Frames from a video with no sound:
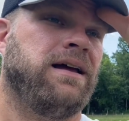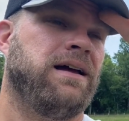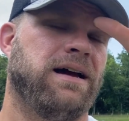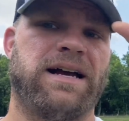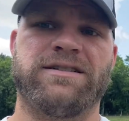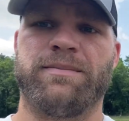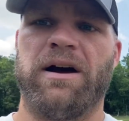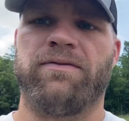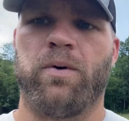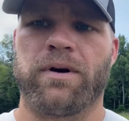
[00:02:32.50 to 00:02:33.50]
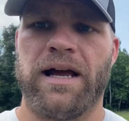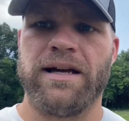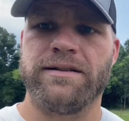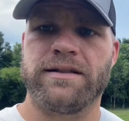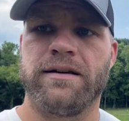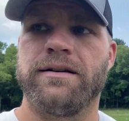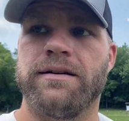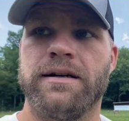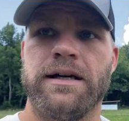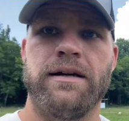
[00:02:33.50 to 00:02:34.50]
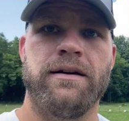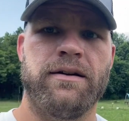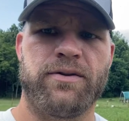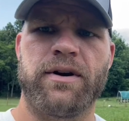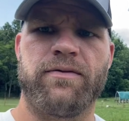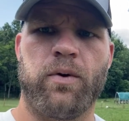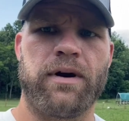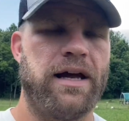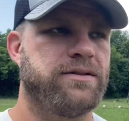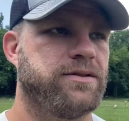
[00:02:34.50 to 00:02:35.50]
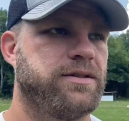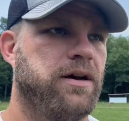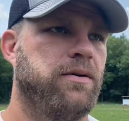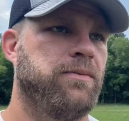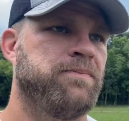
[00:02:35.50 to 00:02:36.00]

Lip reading: I guess, about 4 days, 3 or 4 days or so.